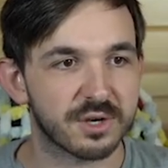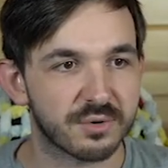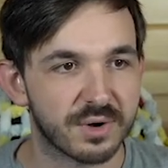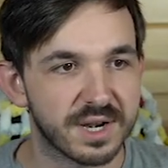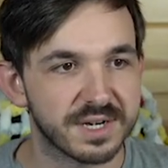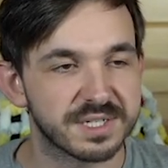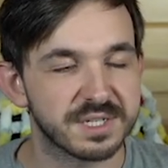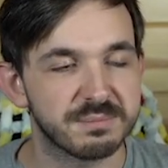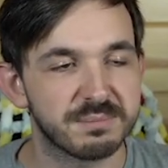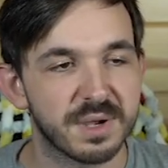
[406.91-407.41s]

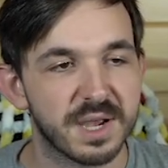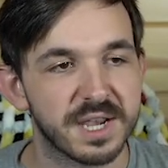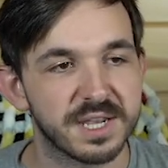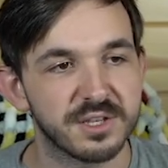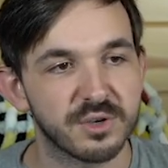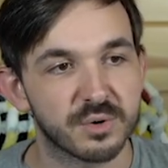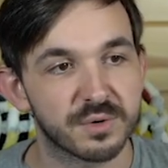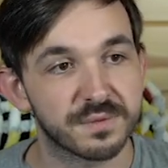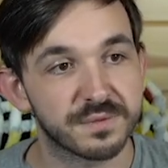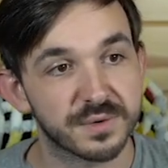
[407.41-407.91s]
granted by
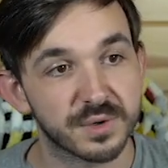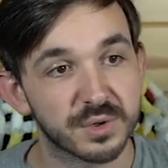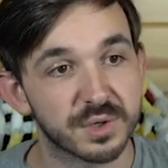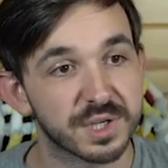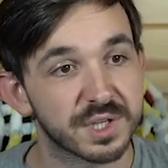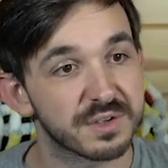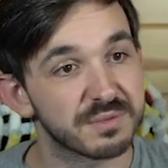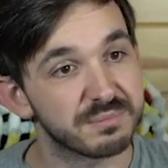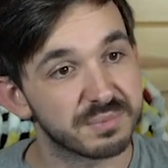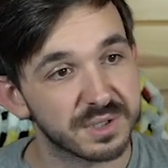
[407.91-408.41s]
your
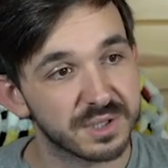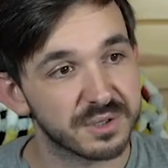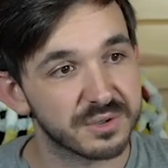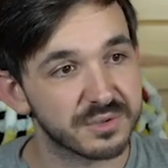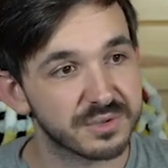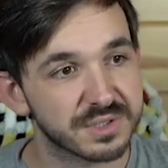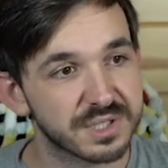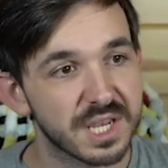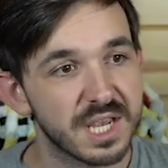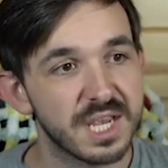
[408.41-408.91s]
Fury of
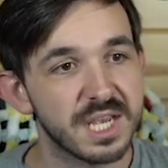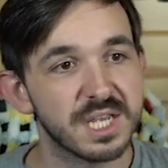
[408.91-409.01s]
Blows,